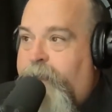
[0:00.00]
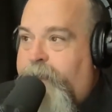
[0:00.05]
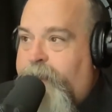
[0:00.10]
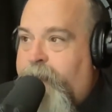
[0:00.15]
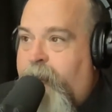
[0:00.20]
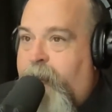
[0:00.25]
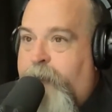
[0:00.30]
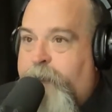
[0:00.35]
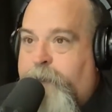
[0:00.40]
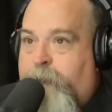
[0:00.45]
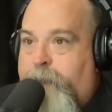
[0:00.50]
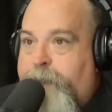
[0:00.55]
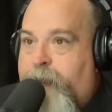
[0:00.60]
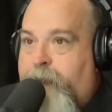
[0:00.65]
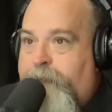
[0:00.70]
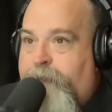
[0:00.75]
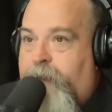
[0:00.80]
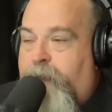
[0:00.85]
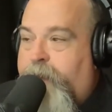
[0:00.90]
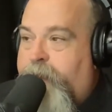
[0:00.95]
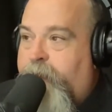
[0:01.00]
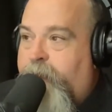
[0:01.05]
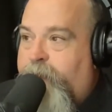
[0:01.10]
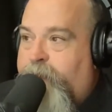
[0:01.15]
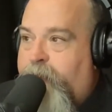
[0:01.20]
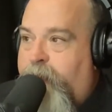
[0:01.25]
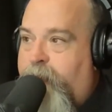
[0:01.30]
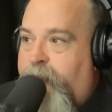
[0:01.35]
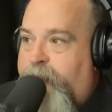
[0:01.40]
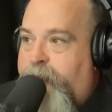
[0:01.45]
"Yeah, it's probably having a hard time
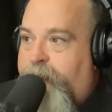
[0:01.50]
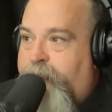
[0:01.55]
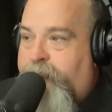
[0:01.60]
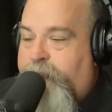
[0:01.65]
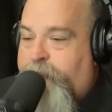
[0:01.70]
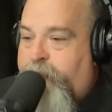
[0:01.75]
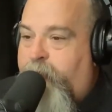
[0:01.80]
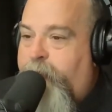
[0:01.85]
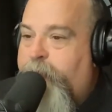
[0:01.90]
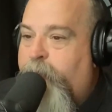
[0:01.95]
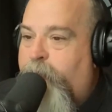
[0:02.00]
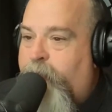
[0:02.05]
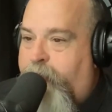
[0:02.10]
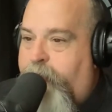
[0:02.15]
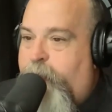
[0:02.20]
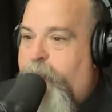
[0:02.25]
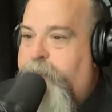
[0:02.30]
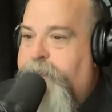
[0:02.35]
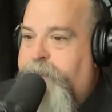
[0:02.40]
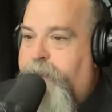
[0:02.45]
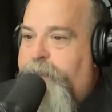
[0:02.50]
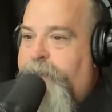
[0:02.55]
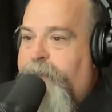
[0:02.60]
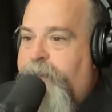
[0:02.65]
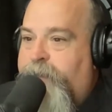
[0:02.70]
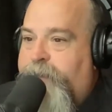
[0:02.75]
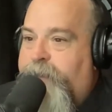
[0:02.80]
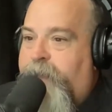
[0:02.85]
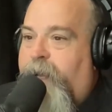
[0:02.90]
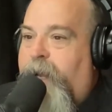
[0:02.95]
cracking it. It's probably one of the ones I
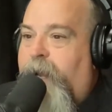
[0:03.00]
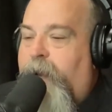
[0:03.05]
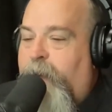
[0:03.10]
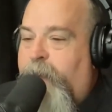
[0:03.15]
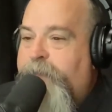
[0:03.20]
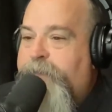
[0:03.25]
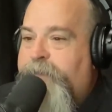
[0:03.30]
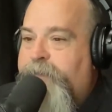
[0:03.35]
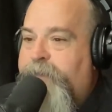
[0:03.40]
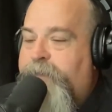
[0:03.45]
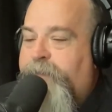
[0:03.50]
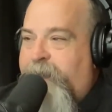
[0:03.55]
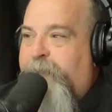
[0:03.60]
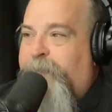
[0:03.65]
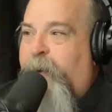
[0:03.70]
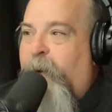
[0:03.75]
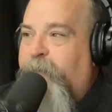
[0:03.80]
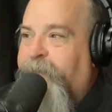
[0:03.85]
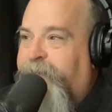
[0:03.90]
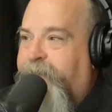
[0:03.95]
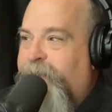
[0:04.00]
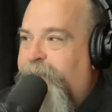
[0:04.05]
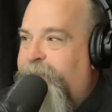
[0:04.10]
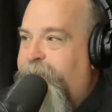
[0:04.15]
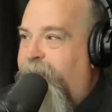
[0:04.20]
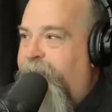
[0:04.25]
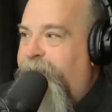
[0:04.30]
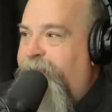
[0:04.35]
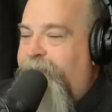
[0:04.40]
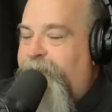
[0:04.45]
feed at the house." He posted
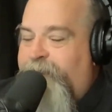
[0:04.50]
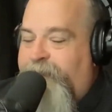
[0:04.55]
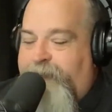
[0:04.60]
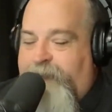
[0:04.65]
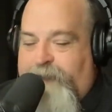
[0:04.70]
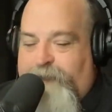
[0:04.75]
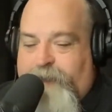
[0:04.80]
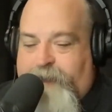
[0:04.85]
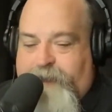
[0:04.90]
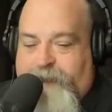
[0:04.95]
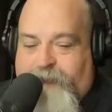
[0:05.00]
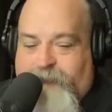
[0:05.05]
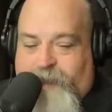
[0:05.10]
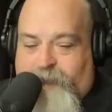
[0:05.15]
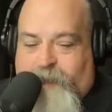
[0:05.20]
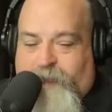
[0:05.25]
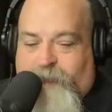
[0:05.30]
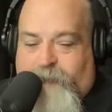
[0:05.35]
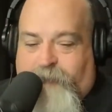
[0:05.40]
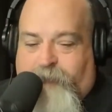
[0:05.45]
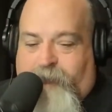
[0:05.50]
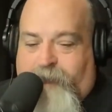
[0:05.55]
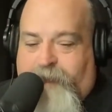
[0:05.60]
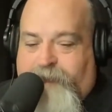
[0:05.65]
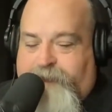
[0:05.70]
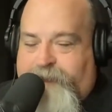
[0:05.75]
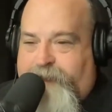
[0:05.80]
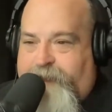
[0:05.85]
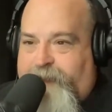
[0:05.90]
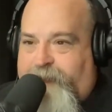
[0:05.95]
about it in, in one of the local
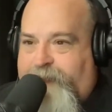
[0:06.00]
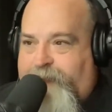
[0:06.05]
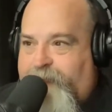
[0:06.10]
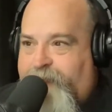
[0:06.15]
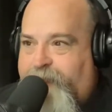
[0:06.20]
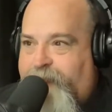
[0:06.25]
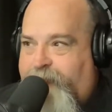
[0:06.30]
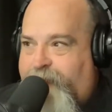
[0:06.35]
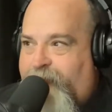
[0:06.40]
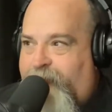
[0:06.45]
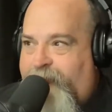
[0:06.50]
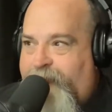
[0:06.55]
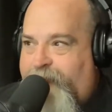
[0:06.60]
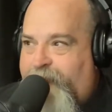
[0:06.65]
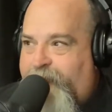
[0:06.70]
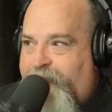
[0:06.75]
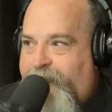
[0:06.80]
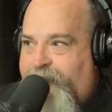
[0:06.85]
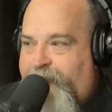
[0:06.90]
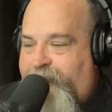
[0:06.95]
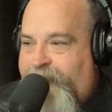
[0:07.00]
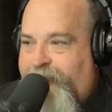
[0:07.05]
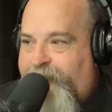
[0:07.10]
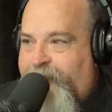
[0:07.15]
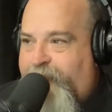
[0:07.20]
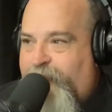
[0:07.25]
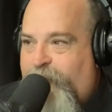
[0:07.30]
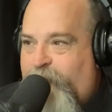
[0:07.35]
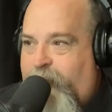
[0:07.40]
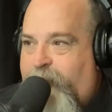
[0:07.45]
blogs here. Like, there's a guy here that like
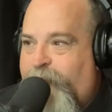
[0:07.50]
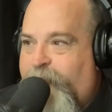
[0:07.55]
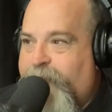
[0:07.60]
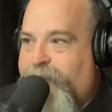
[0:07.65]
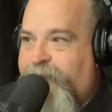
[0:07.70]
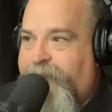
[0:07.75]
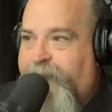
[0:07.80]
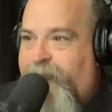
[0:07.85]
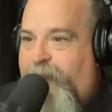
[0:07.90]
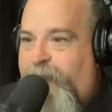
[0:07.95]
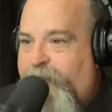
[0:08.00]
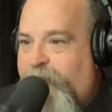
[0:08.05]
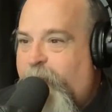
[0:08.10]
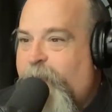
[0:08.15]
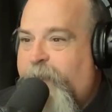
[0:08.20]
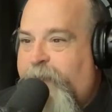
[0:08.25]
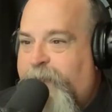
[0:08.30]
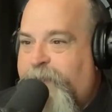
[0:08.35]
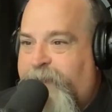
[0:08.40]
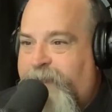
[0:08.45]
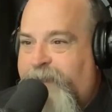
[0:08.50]
the ravens in town know him,